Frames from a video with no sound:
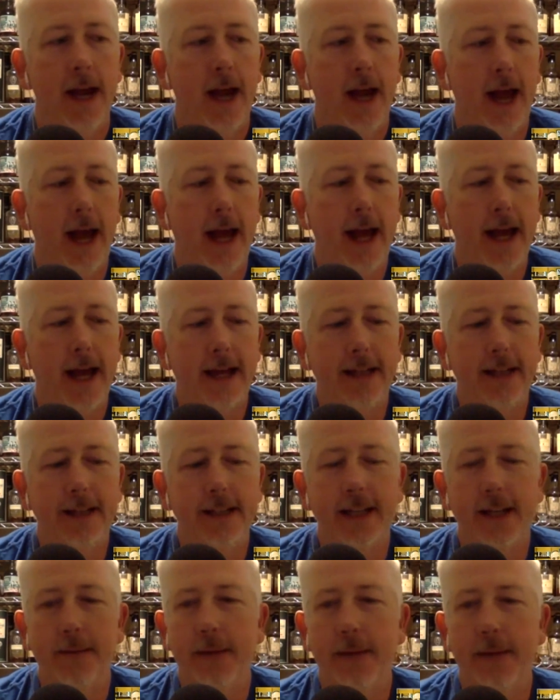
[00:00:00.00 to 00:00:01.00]
And
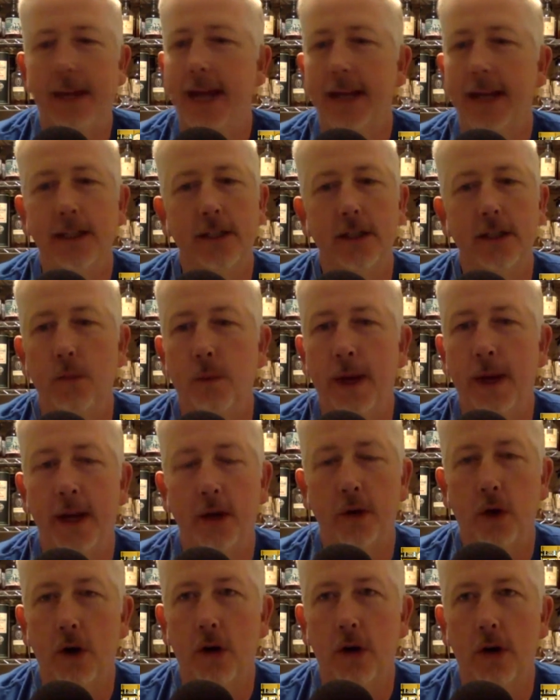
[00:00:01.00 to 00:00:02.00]
as is the way
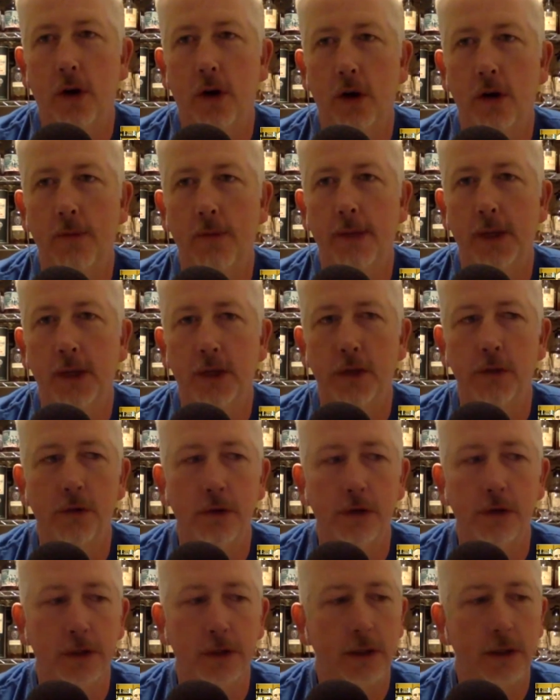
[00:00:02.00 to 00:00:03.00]
on all of my
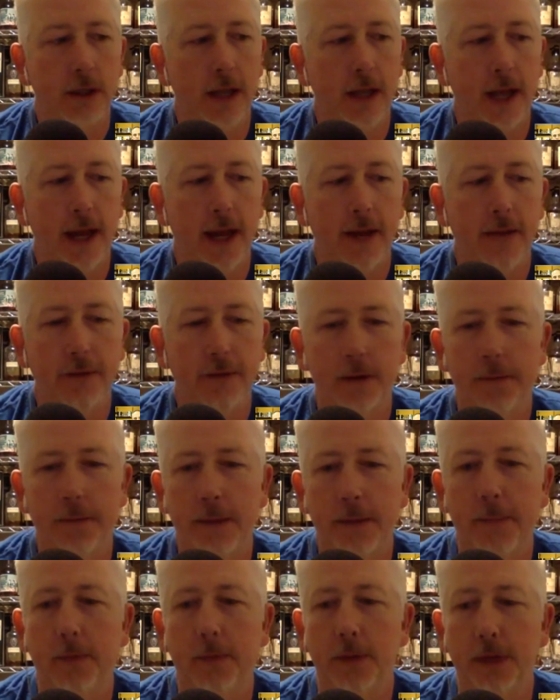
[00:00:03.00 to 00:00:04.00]
tours, the
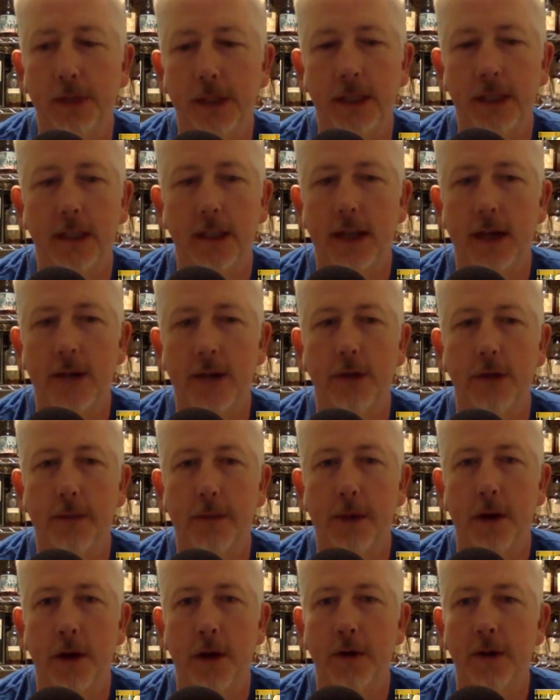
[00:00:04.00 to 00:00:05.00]
people sit down in a
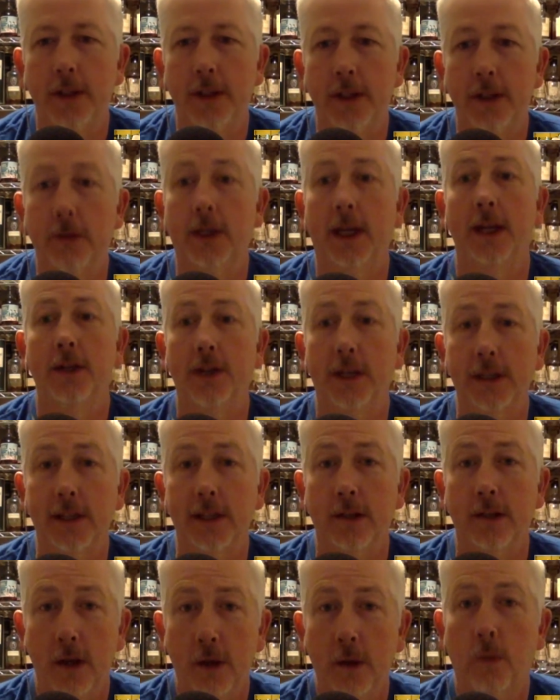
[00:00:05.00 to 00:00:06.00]
bar and they say, "Okay,
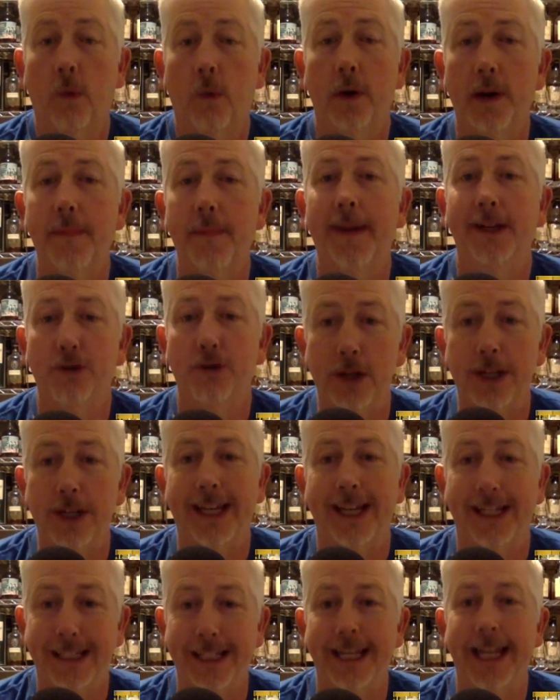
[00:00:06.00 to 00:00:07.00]
Jason, what am I
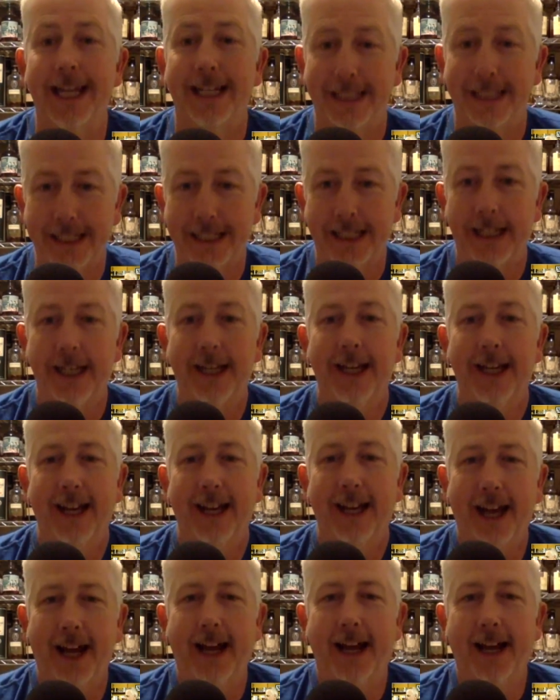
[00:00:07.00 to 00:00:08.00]
drinking tonight?"
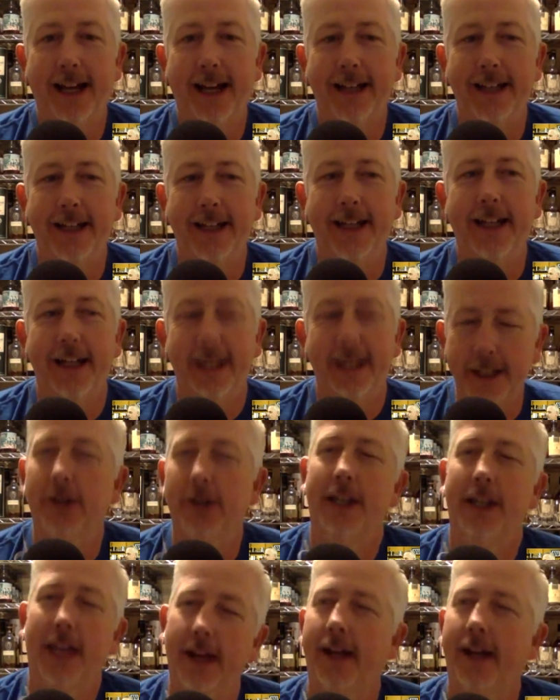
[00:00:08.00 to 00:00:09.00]
And I say,
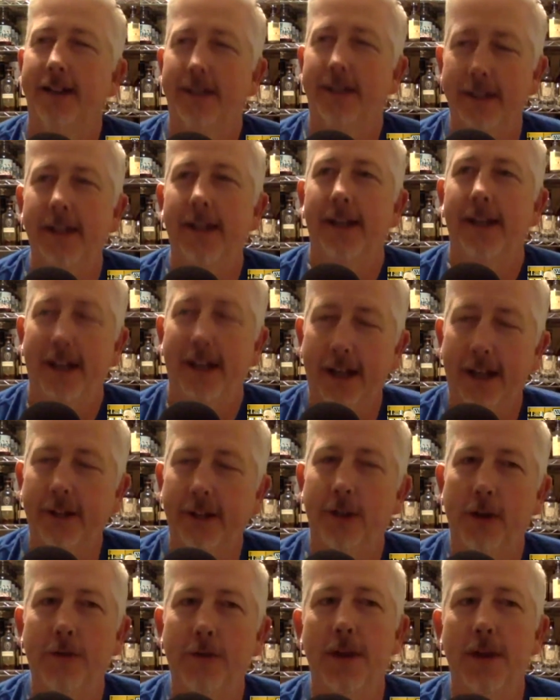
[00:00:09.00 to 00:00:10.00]
"Okay." I
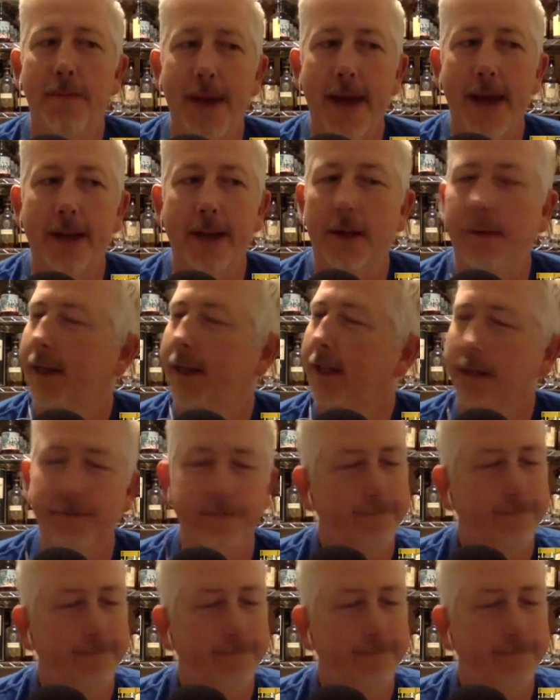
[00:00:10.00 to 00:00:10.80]
look over the menu. I'm like,